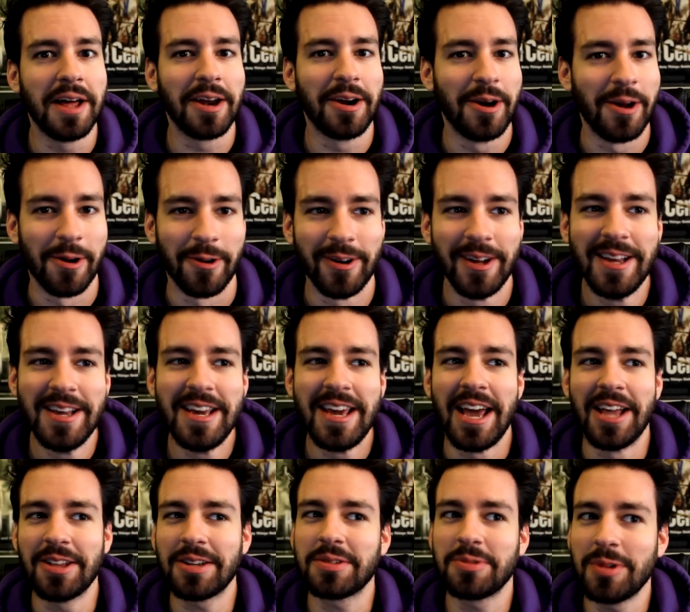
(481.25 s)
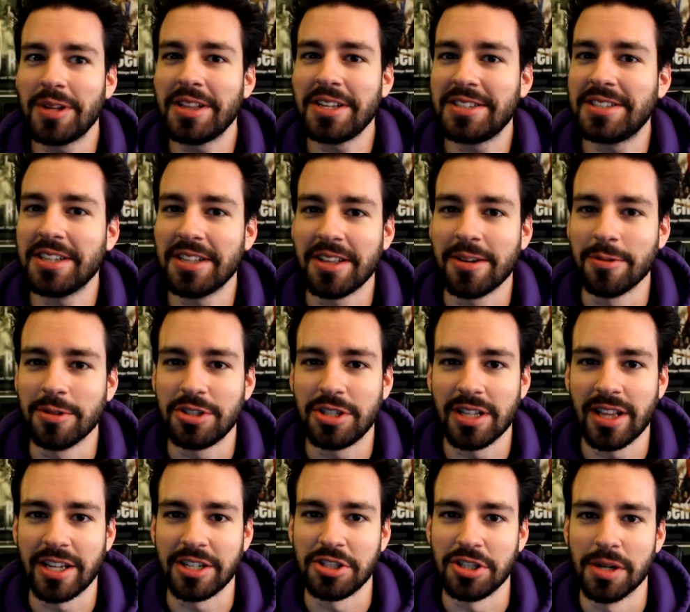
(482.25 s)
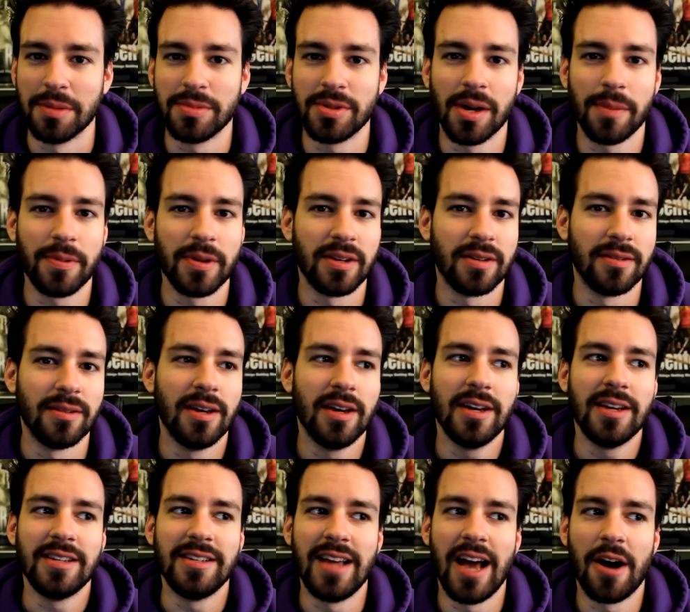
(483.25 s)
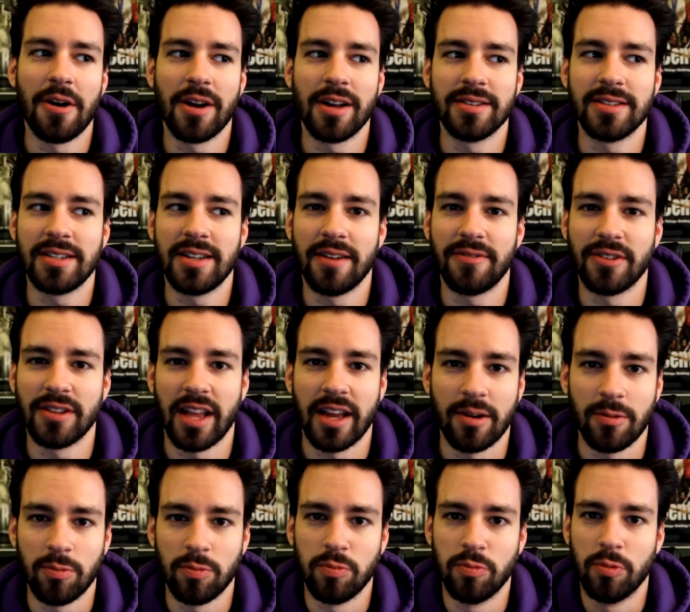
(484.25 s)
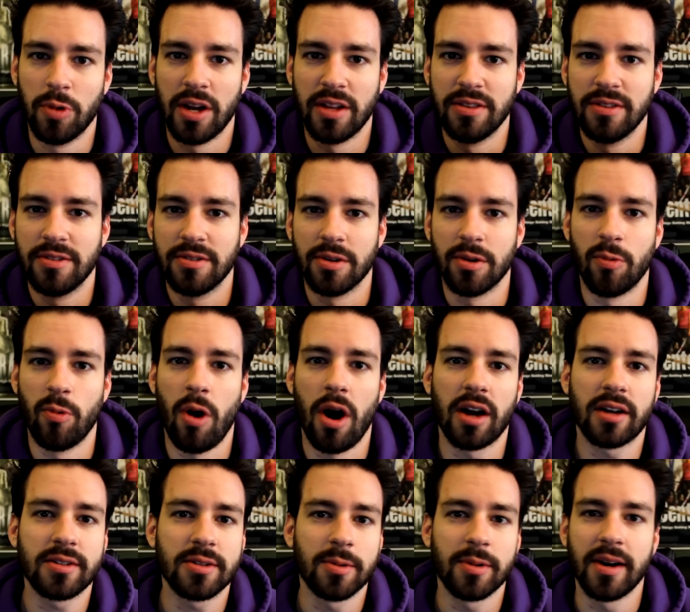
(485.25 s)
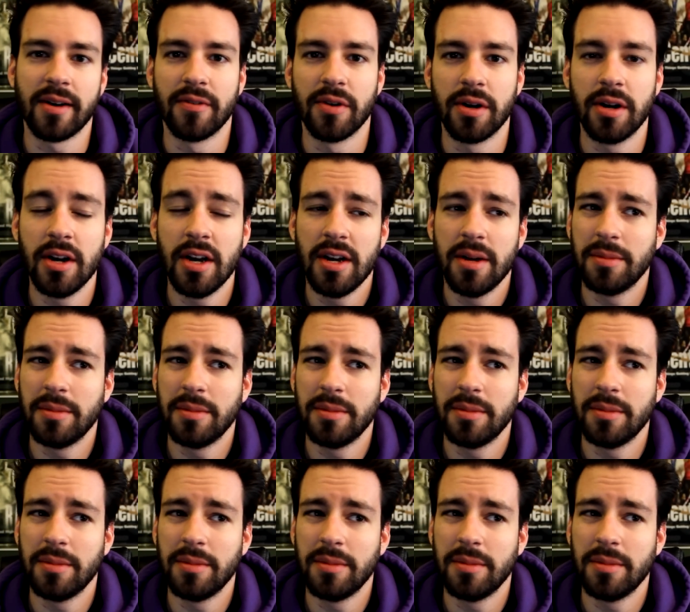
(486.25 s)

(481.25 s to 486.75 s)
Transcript: I don't know. It looks really silly when she like jumps up and down on stuff and like runs or walks or whatever.